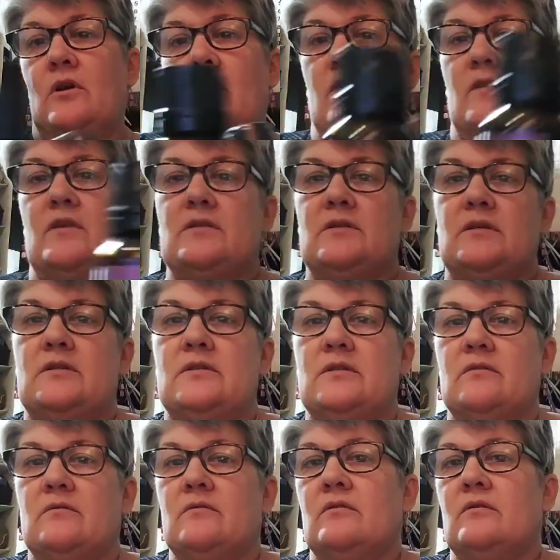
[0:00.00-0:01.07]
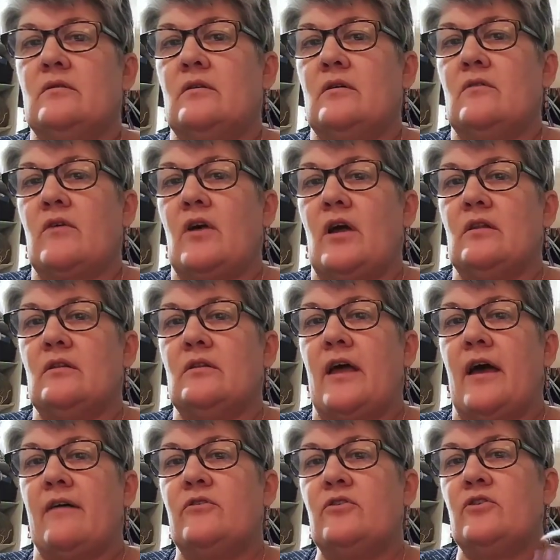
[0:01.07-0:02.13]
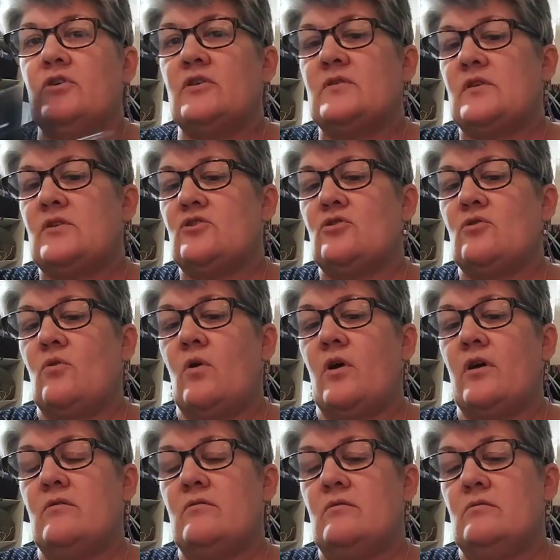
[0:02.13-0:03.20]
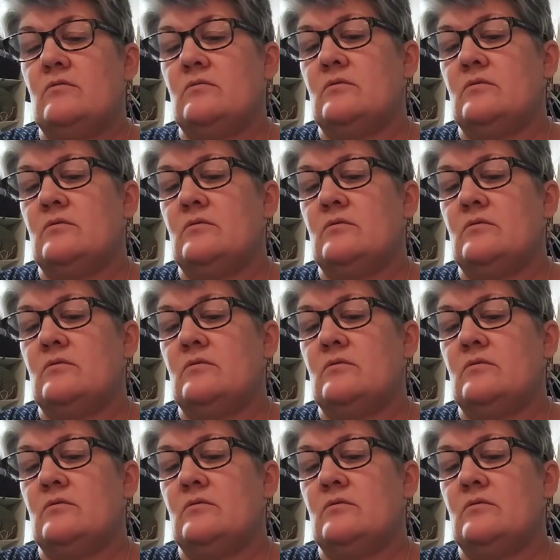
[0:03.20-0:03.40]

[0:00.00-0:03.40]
And this is, I've got lavender essential oil